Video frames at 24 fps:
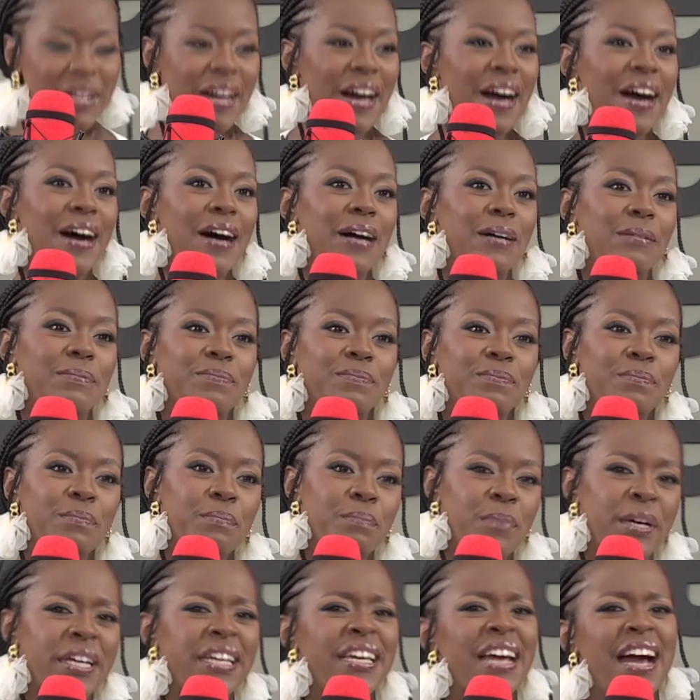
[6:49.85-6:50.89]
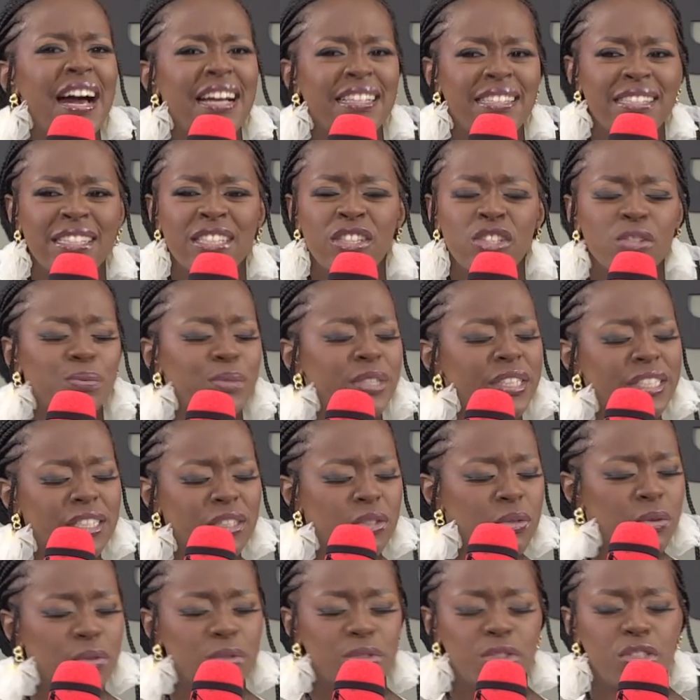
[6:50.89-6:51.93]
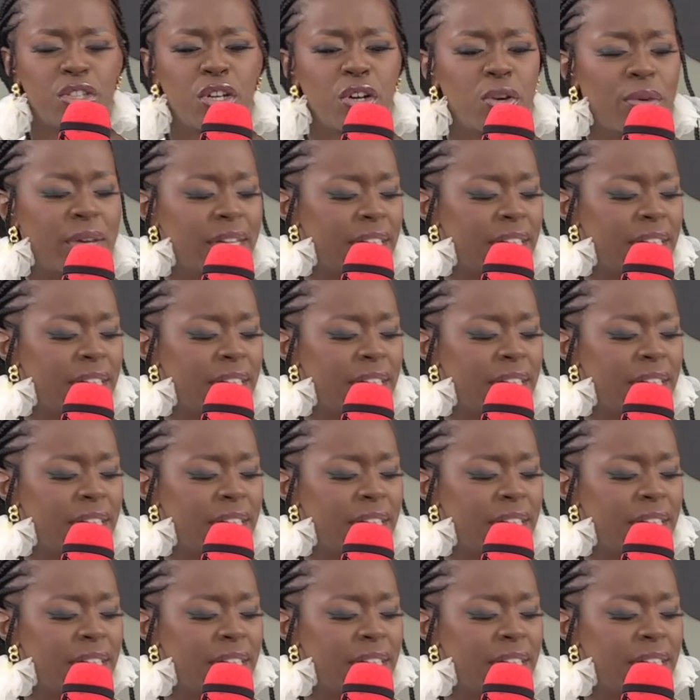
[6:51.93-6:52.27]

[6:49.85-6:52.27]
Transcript: Yeah. Um, but yeah, it's it's a really cool show,